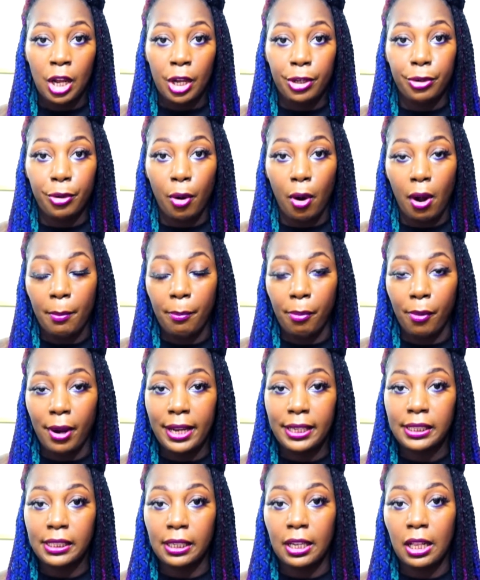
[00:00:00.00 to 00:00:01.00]
yarn
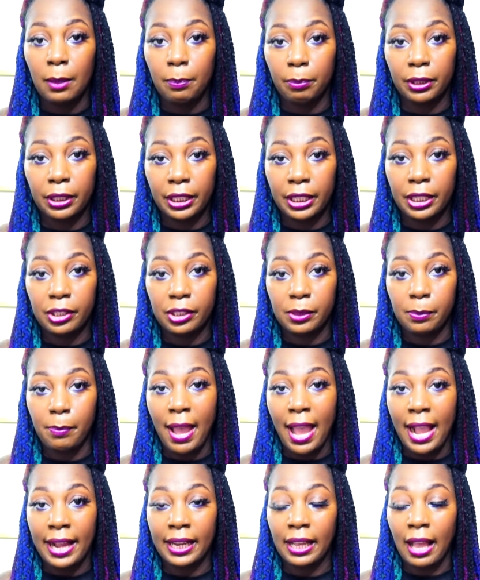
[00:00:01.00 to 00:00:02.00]
braids a couple of years
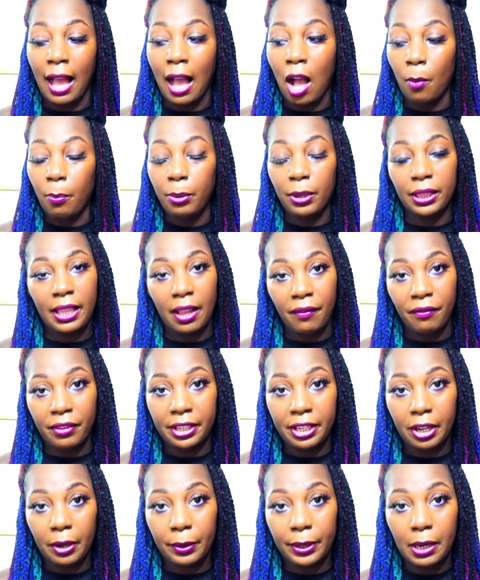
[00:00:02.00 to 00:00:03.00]
back. I'll put that
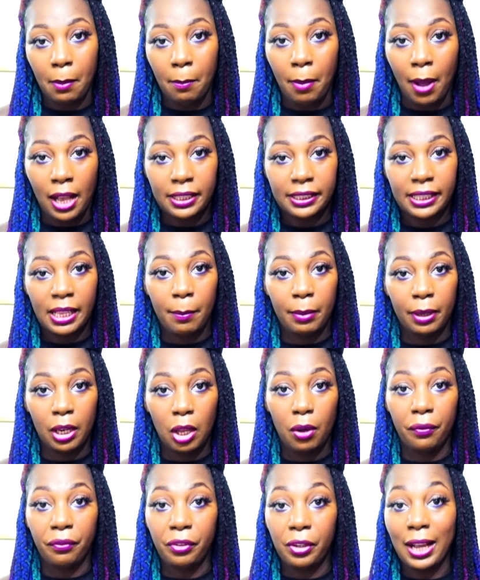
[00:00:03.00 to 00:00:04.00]
video in the box down below
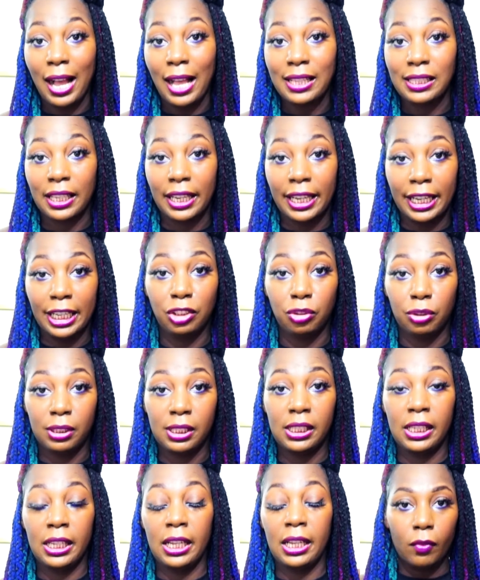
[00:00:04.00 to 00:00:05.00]
if you guys are
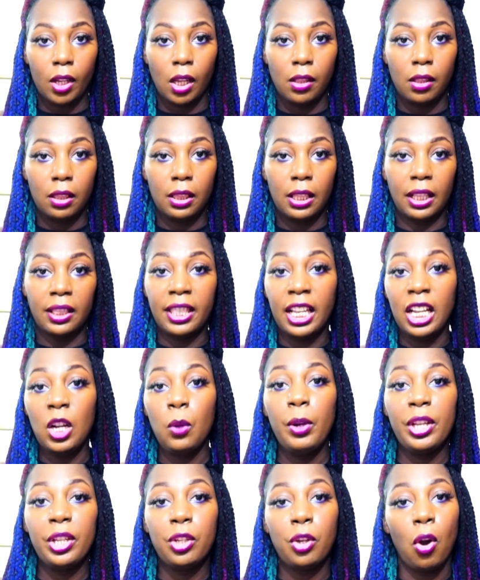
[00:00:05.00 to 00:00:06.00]
interested. The thing
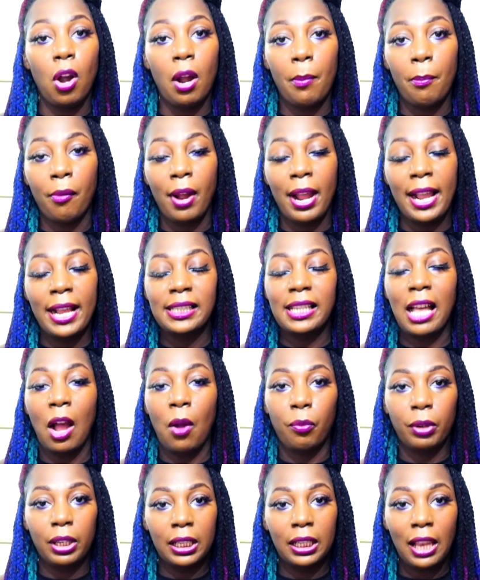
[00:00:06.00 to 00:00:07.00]
with yarn braids, I
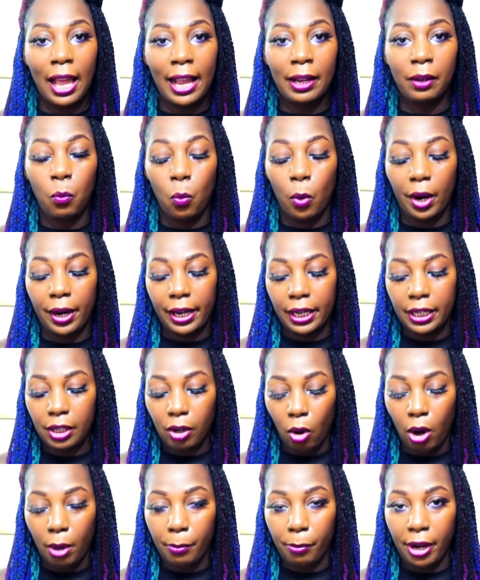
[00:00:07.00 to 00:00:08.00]
really like wearing
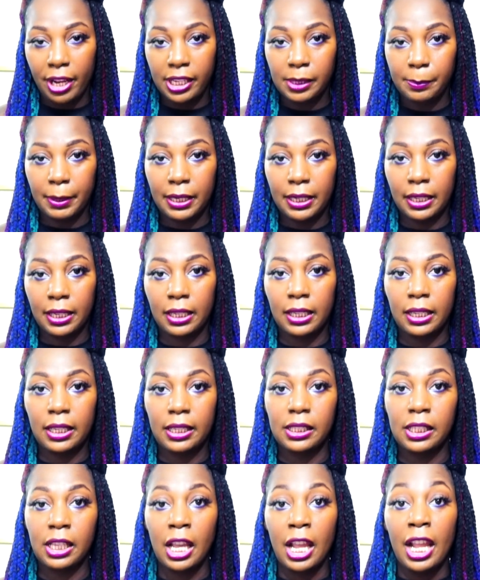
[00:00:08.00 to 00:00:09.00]
yarn braids because
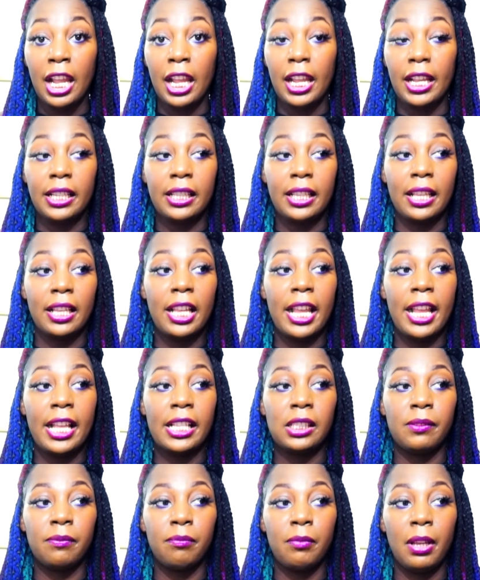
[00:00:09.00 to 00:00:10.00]
it's